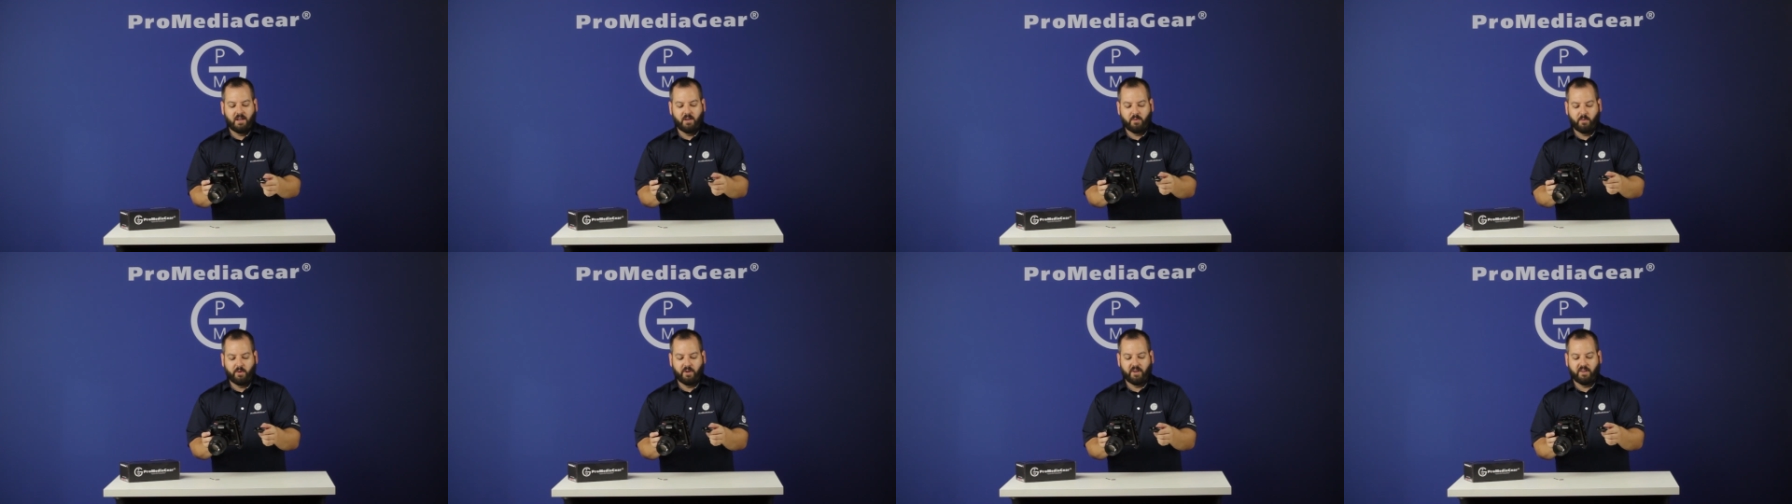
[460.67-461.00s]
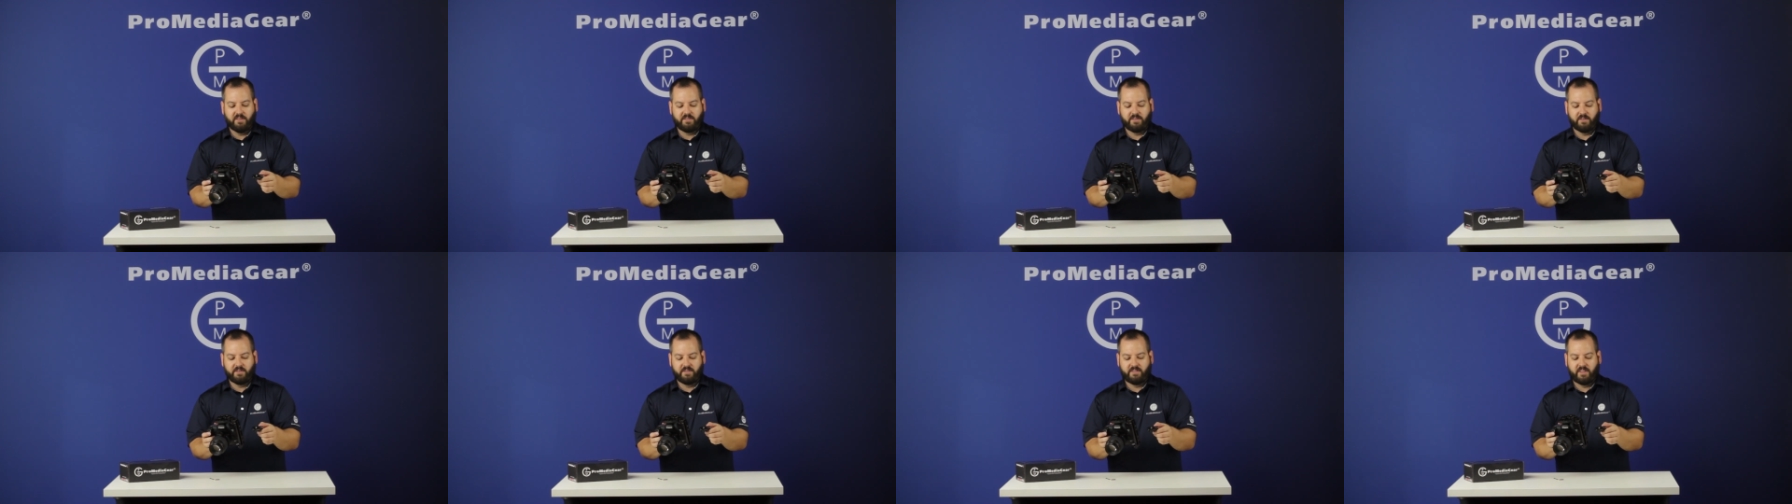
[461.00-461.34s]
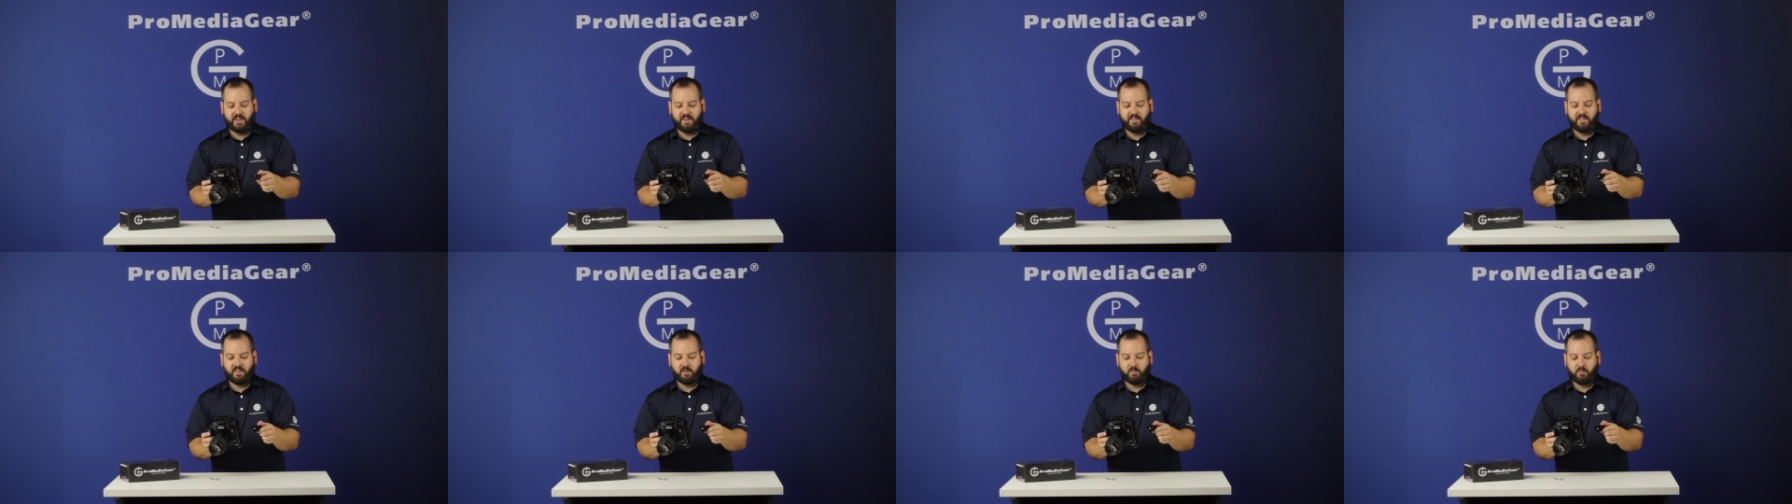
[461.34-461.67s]
We also
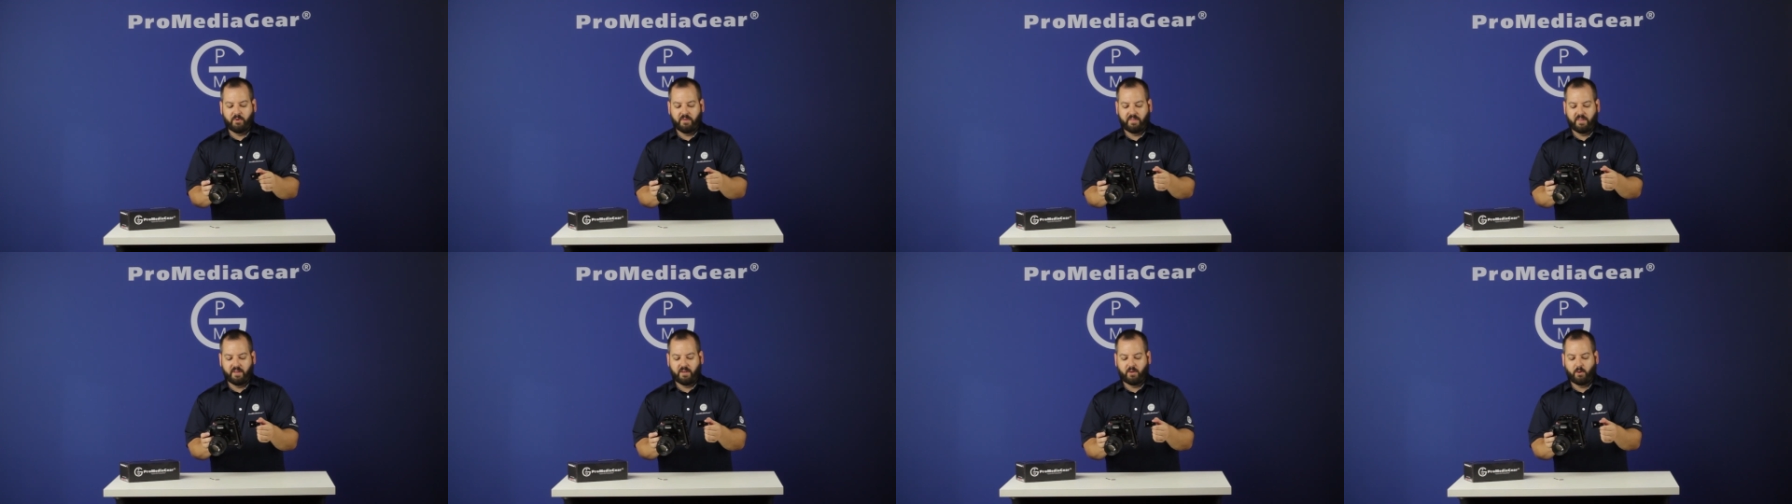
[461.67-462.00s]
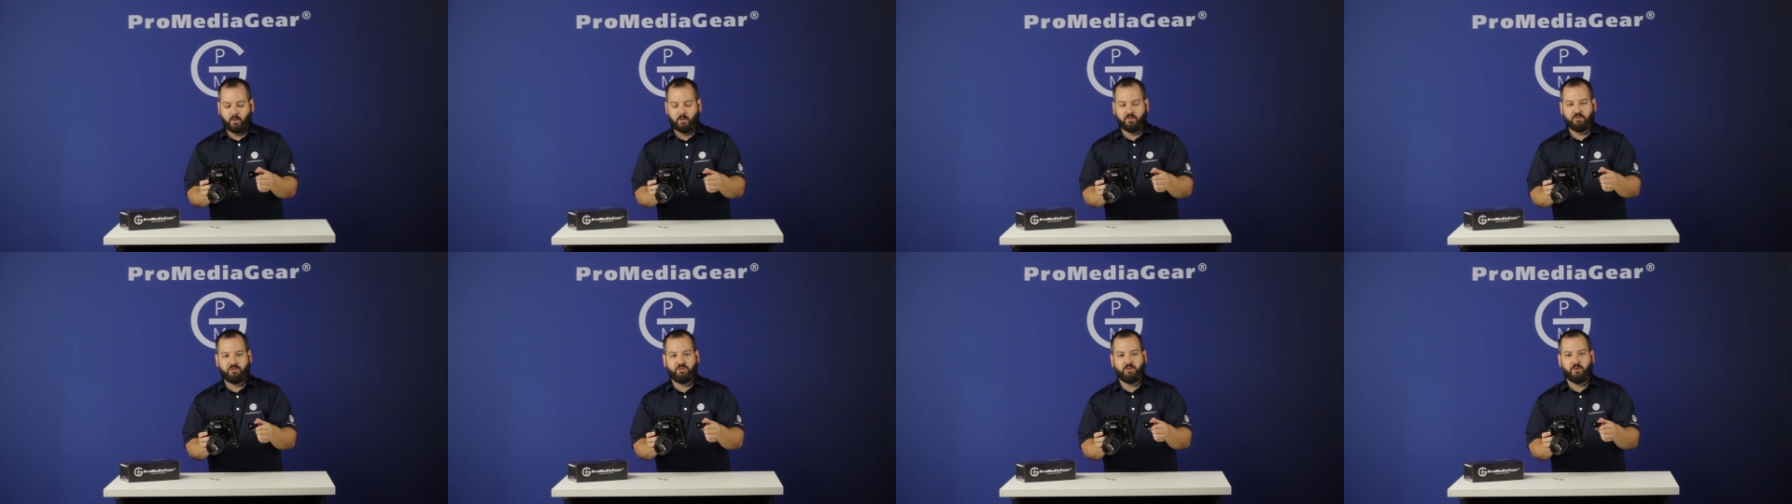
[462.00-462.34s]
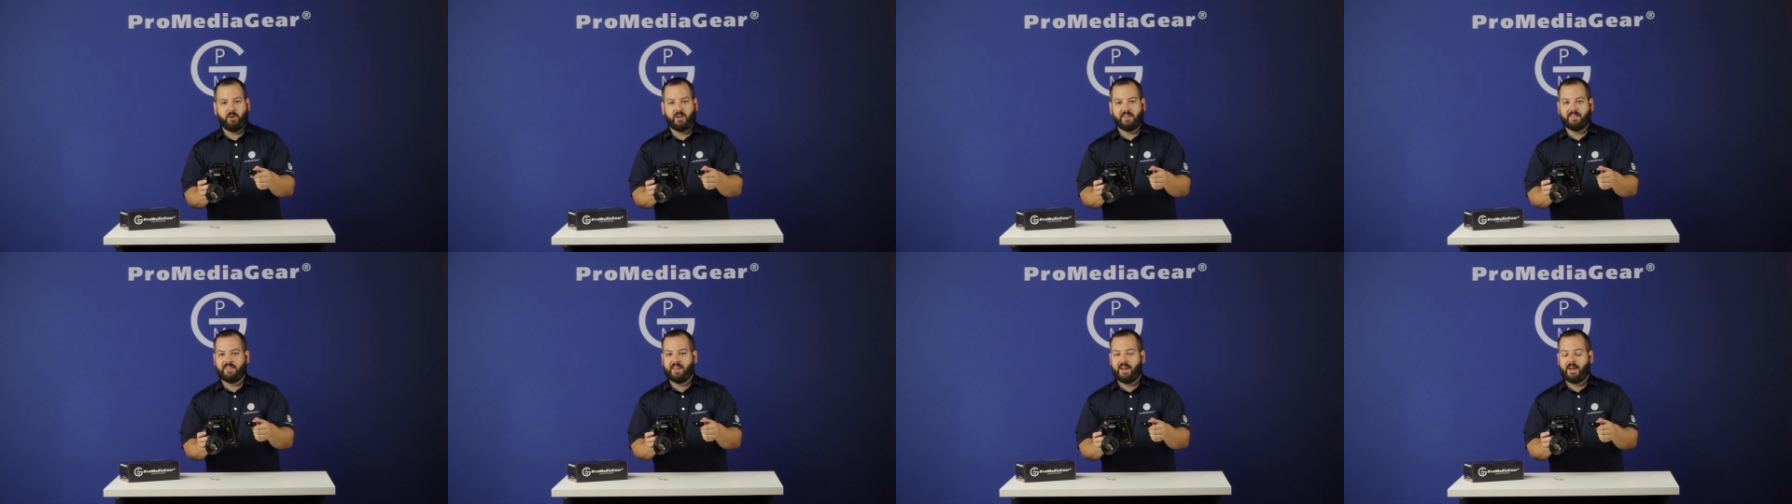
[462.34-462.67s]
sell them with a cold shoe
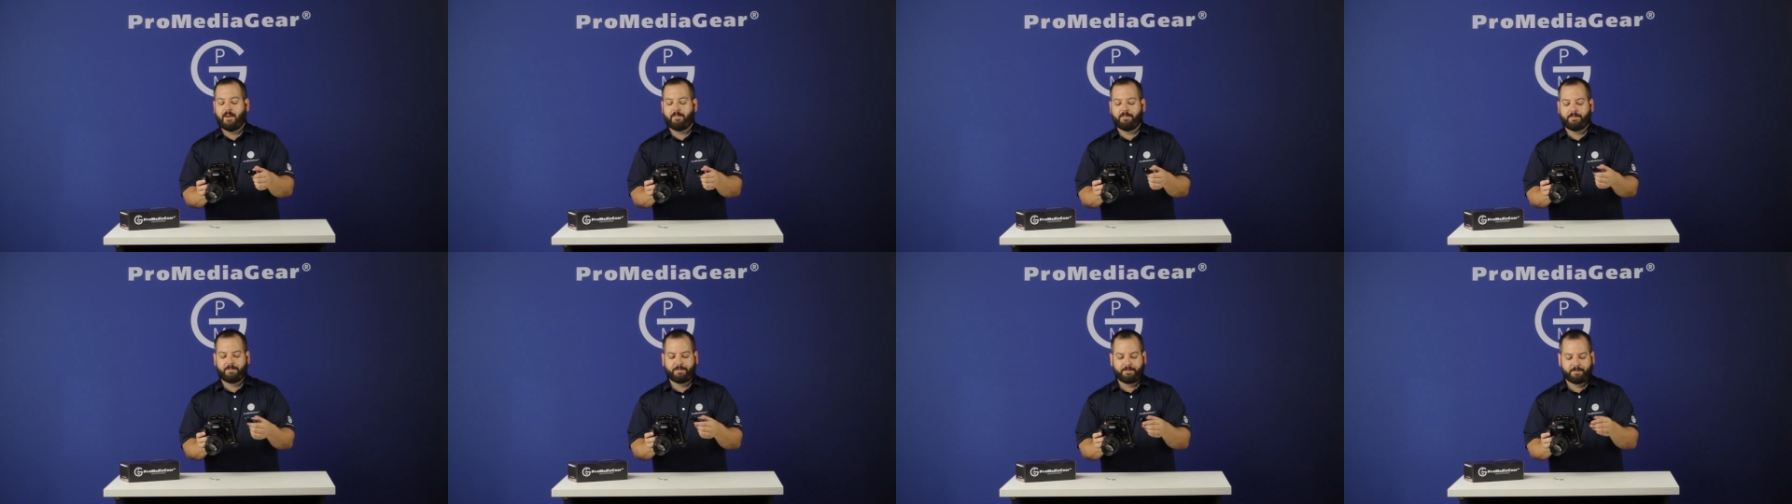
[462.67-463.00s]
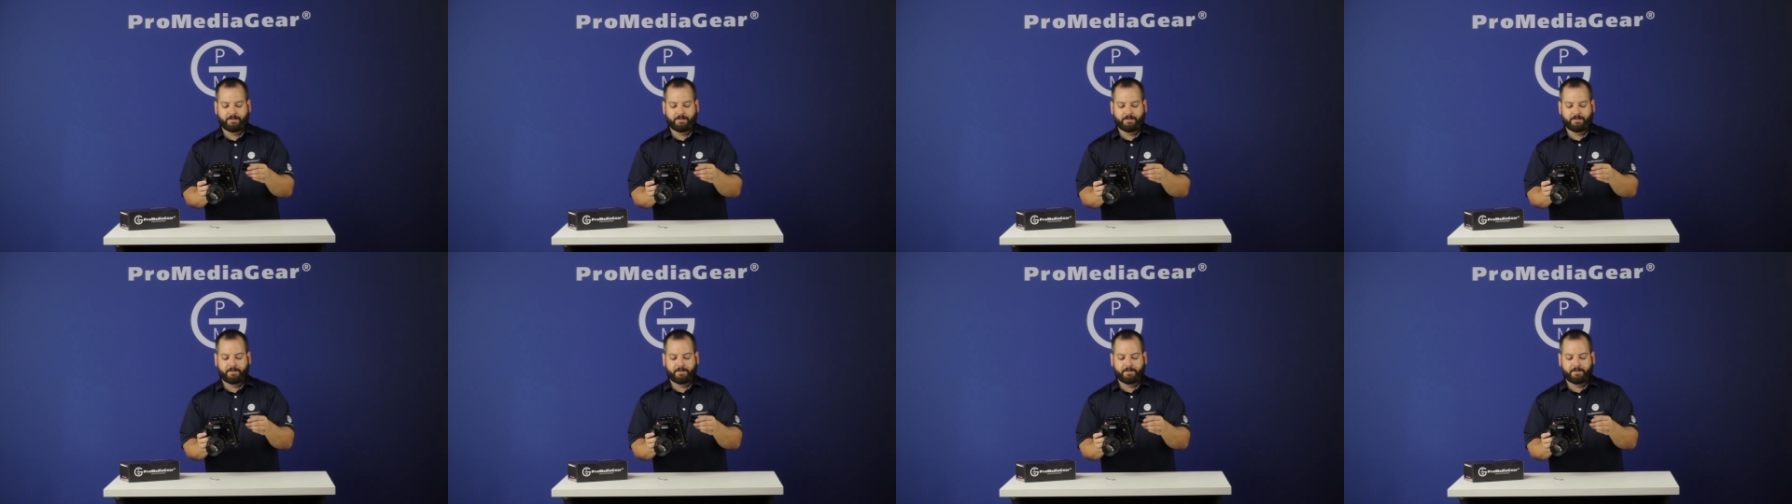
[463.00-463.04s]
on top.